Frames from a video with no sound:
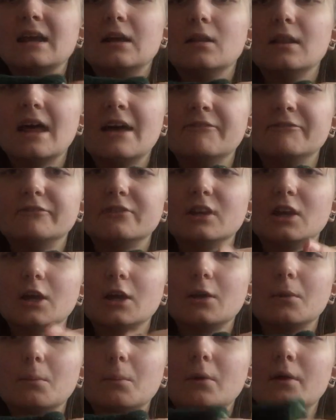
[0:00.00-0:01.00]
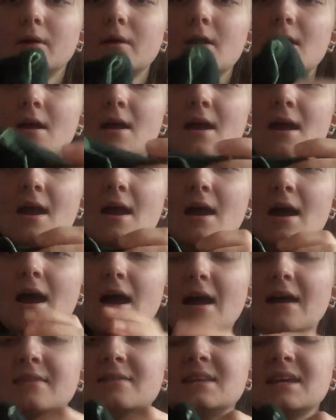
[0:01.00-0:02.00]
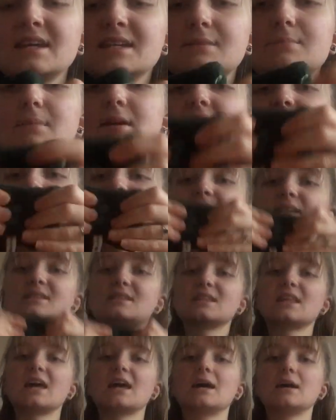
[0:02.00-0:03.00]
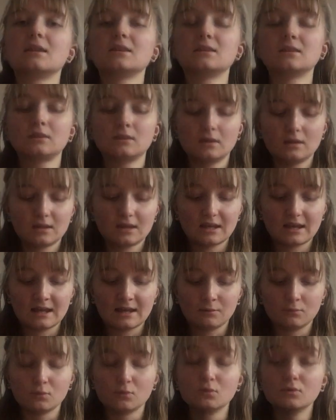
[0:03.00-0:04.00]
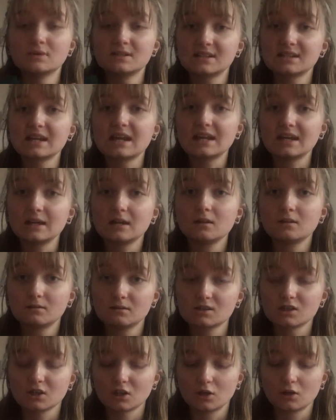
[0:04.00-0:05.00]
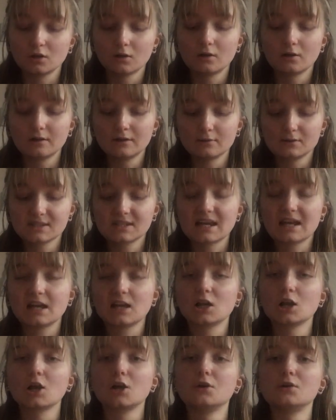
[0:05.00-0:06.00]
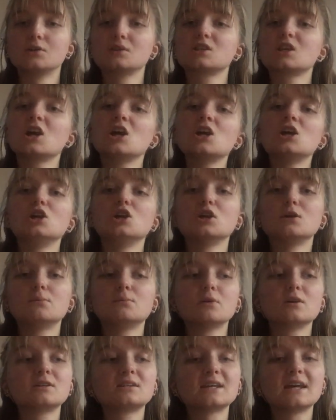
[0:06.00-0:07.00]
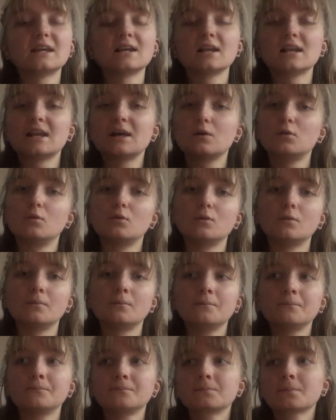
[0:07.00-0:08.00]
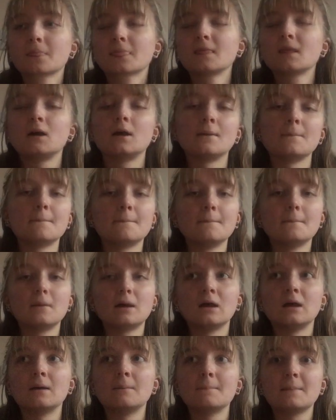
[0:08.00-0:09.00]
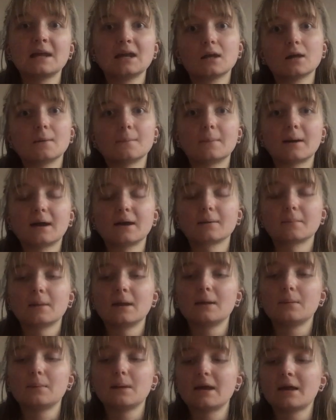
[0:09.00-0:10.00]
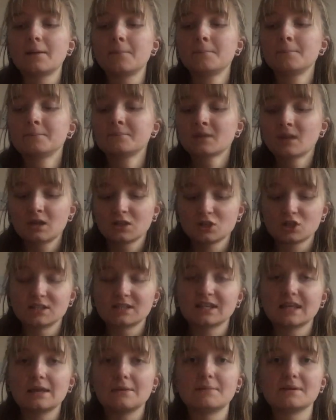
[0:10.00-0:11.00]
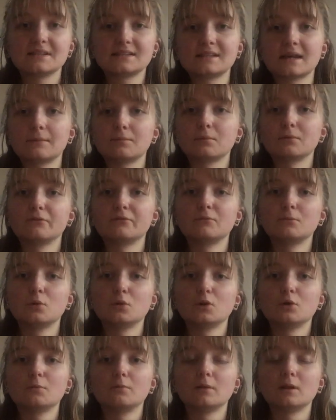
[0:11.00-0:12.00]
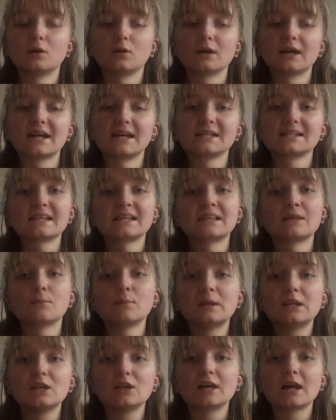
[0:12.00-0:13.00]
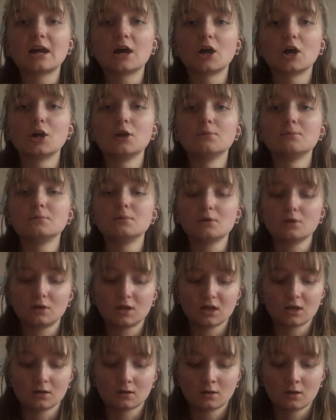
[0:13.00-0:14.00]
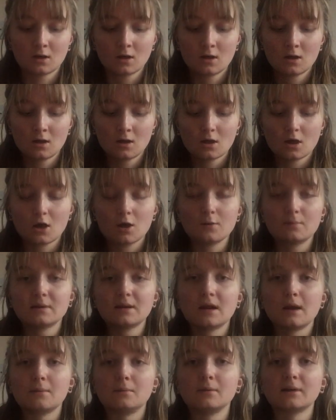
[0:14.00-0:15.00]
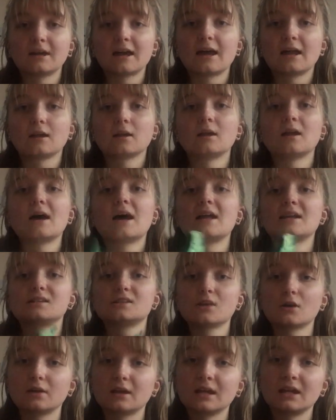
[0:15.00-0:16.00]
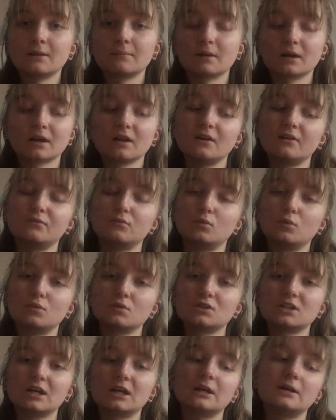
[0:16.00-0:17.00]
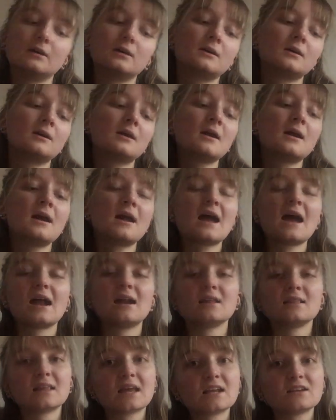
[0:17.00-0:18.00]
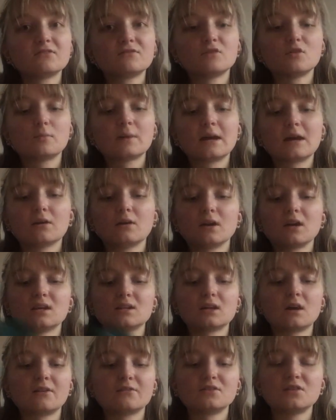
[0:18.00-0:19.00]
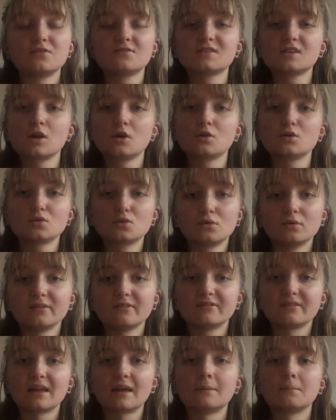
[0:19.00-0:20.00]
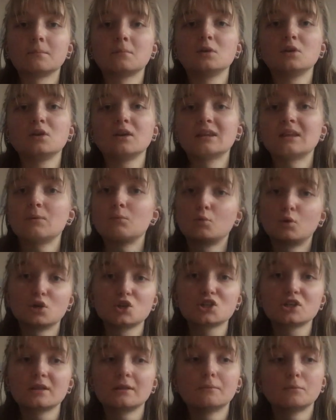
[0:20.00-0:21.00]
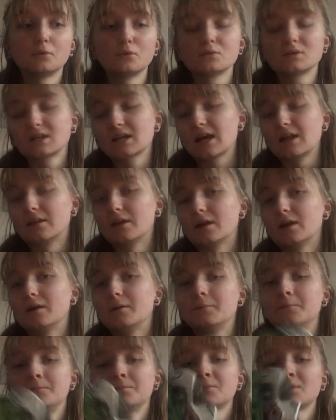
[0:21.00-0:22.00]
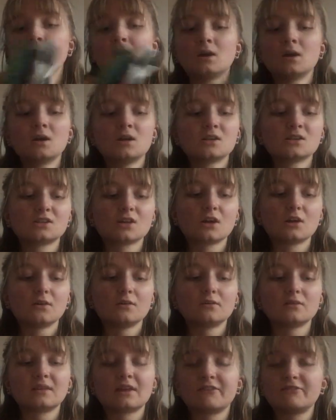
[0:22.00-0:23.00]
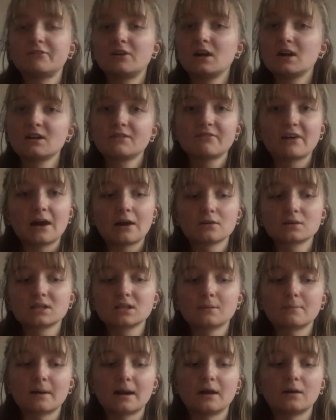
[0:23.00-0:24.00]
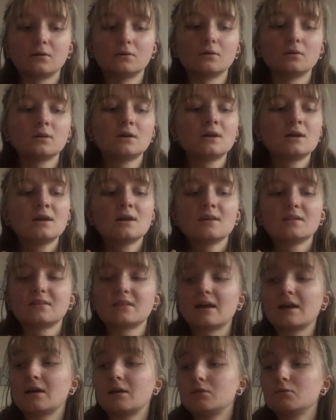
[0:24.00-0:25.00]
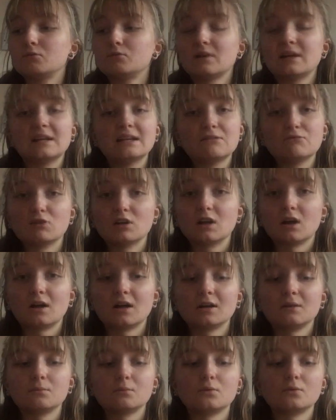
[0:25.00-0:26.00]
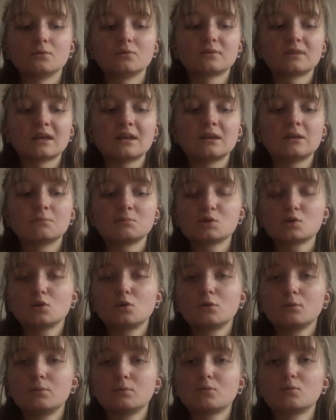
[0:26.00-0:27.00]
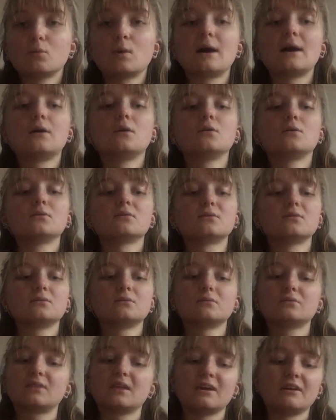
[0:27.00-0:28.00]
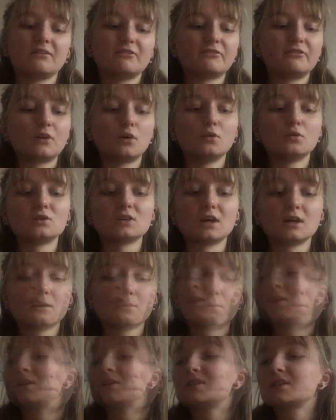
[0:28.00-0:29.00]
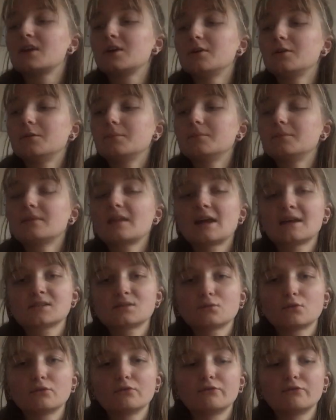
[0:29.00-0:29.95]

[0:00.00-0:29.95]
little envelope. And this means that it will stay secure, it will stay closed. You can put it in a little like makeup bag maybe, just to keep it separate from all your belongings, and then when you get home you can open it up again and soak it in a bucket of water. And at the end of your period, after you've soaked all of them, you can then wash them all together. So they're fine for out and about, they're really reliable, they absorb well, they fold up. So as a